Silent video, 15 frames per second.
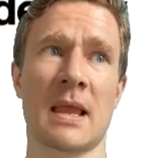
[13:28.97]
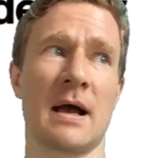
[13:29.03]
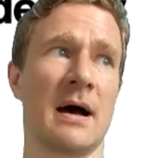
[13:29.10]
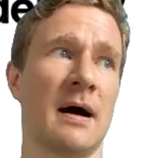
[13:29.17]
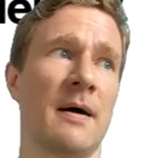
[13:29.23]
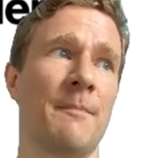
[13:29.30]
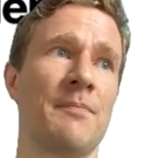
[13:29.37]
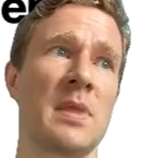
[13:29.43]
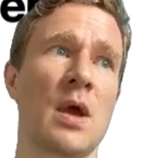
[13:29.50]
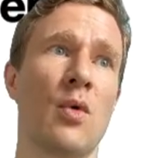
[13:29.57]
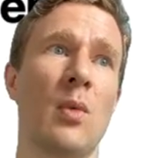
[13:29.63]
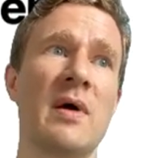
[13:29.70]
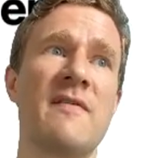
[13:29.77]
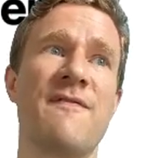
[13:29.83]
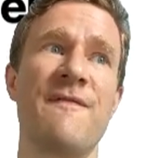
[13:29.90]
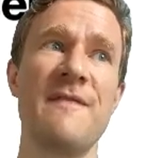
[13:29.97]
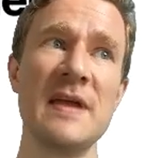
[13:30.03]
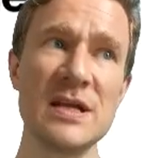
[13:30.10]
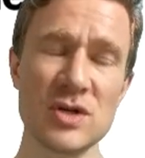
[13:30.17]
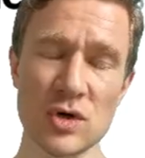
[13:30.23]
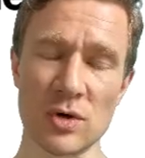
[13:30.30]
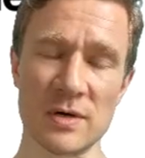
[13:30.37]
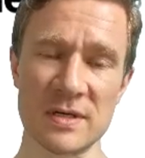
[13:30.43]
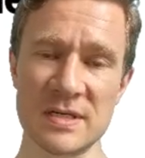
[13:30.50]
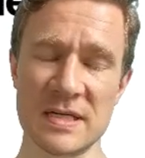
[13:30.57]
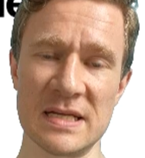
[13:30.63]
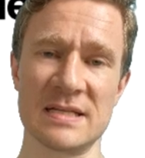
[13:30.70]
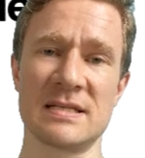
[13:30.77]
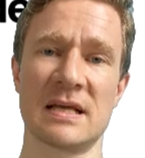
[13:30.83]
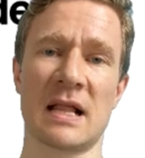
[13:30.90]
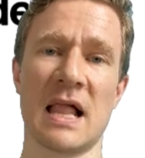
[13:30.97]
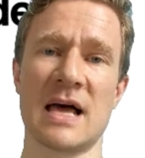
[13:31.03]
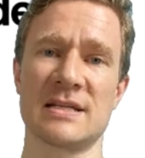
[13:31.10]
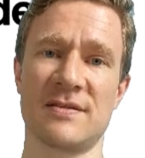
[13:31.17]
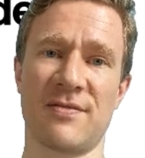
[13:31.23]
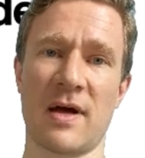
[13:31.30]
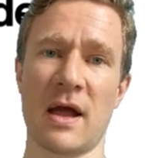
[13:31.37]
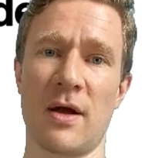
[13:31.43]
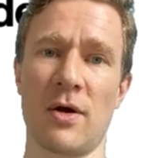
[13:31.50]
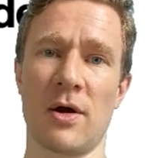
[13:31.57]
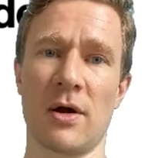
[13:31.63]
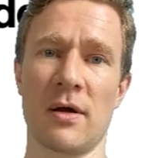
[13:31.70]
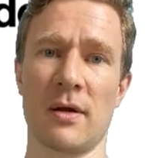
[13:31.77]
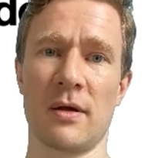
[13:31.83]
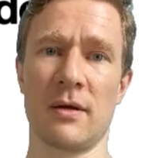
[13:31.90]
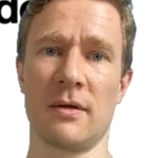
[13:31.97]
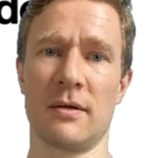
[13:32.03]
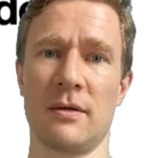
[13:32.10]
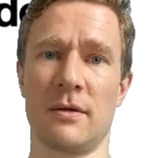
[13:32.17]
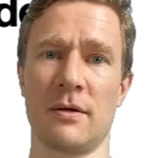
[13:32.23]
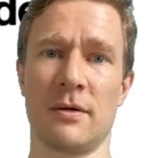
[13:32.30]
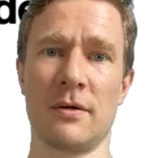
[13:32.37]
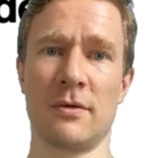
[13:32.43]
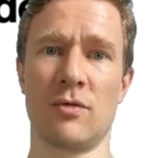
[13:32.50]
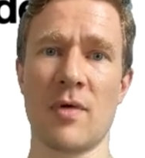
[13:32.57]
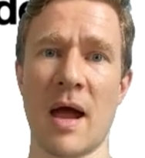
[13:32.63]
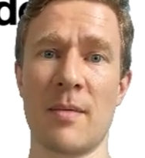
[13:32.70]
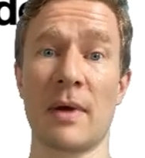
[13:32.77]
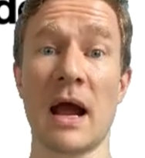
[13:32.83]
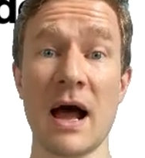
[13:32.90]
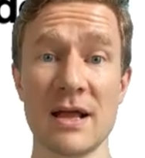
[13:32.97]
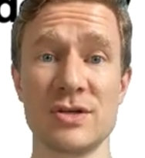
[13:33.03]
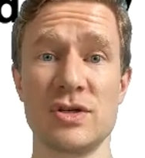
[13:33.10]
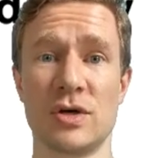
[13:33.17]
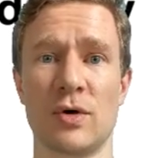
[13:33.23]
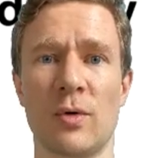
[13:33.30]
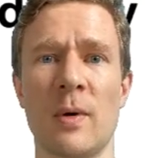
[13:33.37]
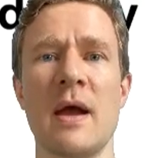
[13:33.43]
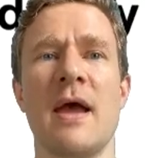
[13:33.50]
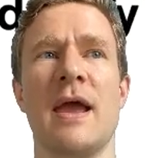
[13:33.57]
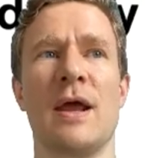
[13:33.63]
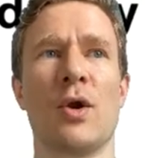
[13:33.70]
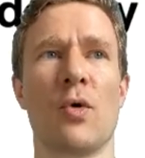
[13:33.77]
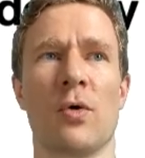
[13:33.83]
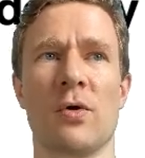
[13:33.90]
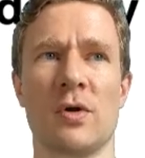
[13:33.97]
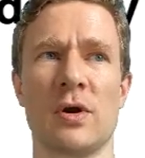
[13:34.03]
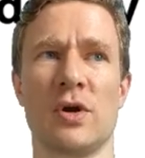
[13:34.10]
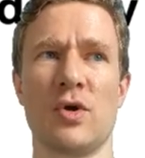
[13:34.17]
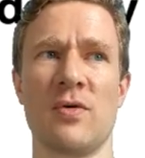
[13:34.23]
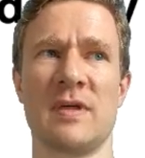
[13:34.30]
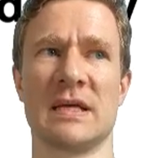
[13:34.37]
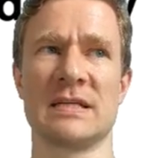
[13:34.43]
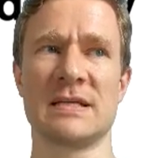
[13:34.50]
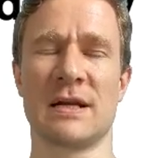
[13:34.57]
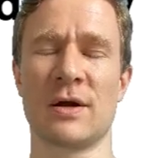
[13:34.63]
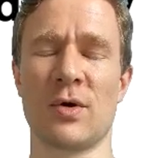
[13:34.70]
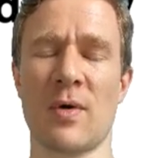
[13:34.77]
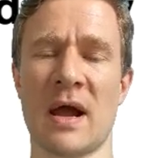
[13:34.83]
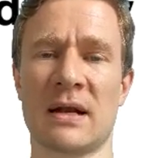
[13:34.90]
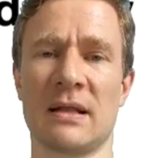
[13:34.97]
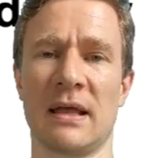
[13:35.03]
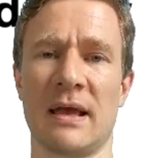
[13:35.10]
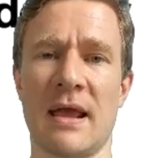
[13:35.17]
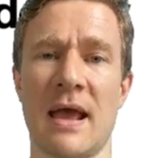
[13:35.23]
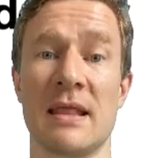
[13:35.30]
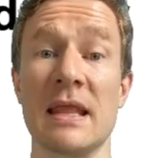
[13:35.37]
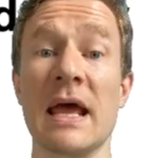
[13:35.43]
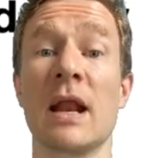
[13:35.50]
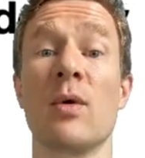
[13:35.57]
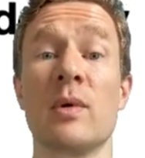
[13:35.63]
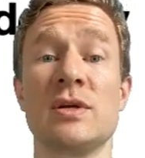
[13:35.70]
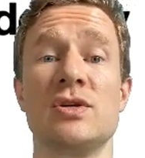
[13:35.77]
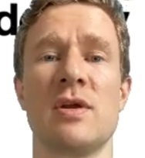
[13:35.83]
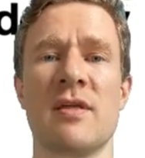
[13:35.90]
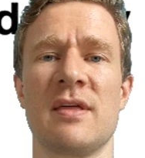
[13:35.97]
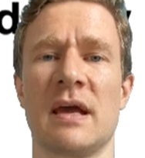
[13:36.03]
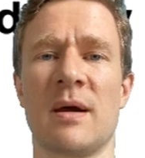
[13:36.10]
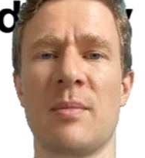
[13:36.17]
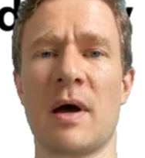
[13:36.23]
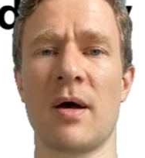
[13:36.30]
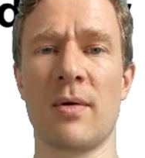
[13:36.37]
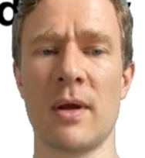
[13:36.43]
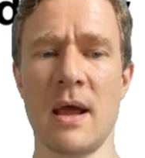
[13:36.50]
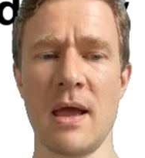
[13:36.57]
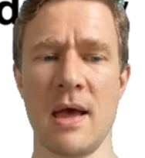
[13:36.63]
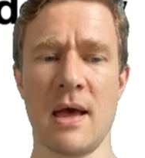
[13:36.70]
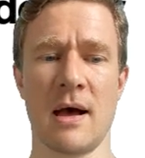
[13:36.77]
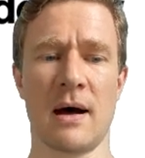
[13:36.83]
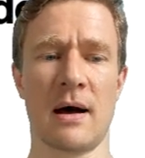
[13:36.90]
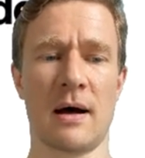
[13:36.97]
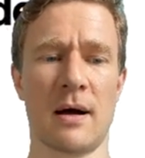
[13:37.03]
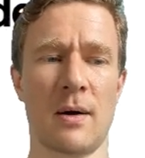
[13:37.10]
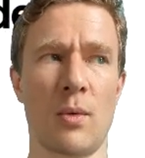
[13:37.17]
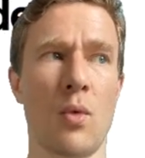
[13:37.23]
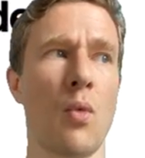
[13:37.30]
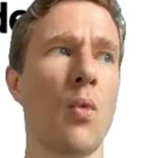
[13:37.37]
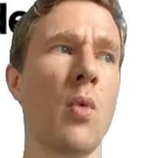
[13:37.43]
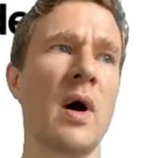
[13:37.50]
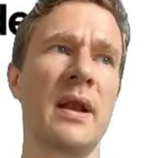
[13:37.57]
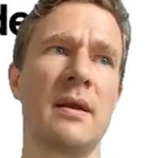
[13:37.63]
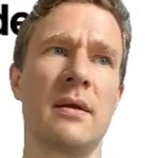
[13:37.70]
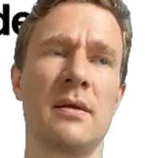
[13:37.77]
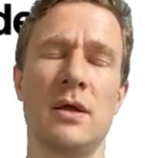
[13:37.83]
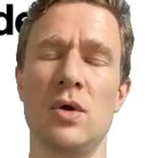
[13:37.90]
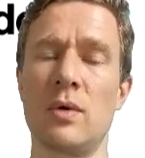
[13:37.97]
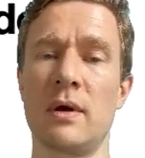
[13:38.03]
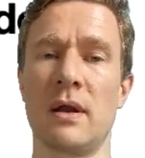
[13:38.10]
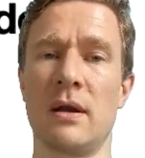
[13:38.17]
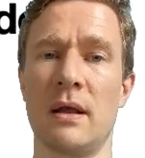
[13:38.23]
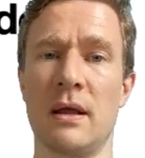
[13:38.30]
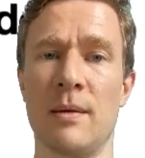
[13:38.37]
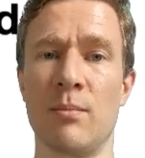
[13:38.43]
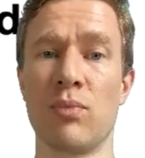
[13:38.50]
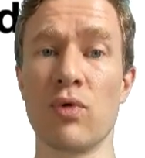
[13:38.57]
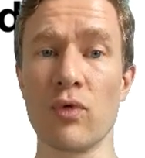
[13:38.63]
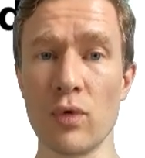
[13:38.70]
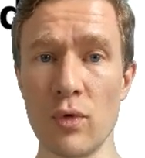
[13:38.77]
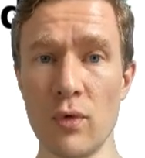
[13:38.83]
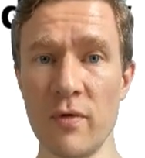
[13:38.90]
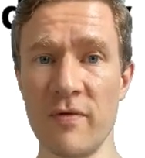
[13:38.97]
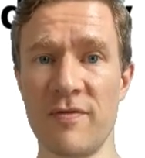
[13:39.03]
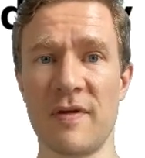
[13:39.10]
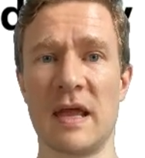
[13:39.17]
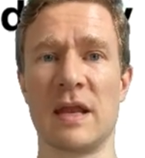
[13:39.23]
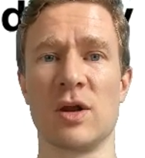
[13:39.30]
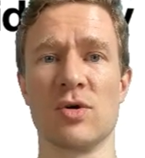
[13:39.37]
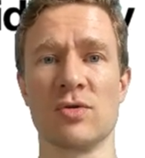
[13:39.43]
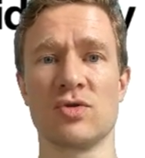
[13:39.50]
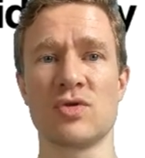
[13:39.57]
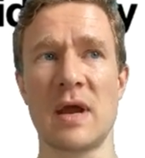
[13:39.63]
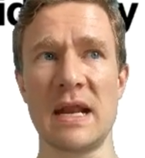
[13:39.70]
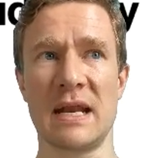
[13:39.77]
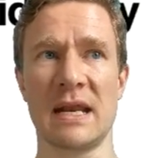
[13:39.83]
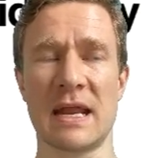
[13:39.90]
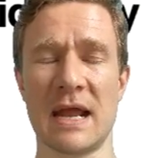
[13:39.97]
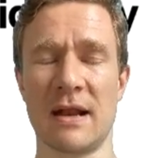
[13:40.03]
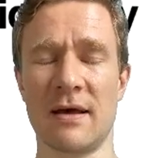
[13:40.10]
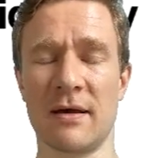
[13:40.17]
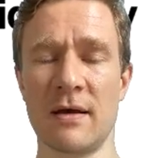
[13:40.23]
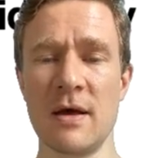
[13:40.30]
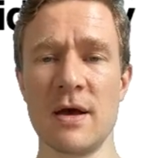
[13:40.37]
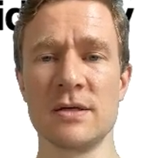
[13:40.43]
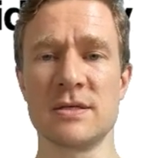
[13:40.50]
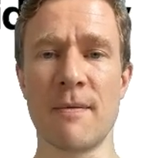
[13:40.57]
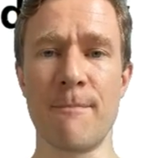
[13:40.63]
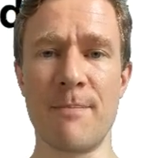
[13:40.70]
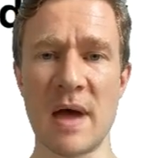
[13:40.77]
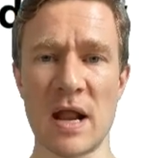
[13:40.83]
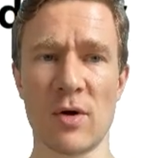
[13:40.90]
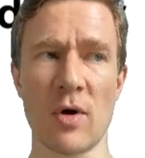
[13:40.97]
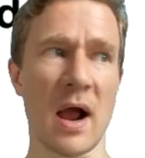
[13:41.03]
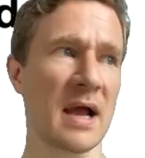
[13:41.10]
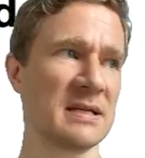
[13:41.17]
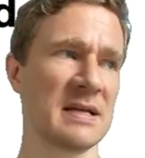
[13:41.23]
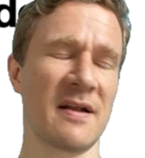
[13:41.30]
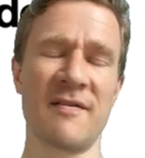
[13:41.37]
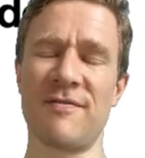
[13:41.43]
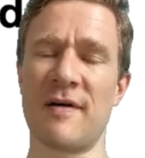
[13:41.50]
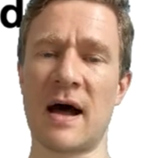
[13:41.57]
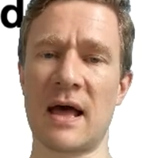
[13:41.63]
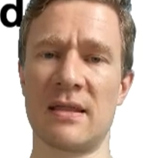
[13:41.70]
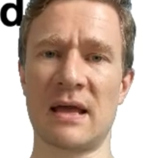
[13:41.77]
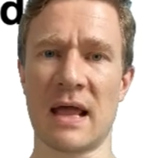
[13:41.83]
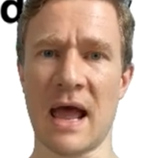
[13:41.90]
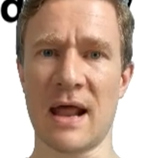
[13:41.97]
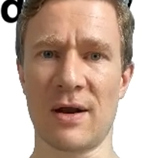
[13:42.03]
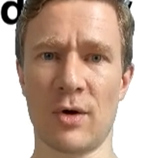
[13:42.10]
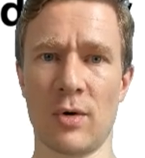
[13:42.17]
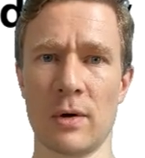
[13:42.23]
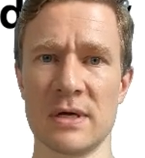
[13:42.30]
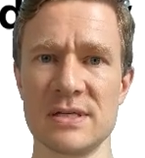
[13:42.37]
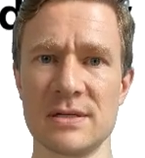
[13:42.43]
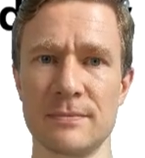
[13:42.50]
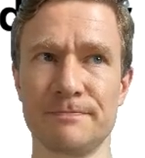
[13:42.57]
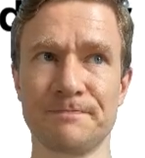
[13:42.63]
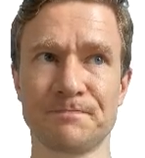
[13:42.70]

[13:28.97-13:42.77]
Um, what features is the classifier grabbing onto in order to do things incorrectly? And then I want you to think about uh, what you could improve in your training data to better identify the categories.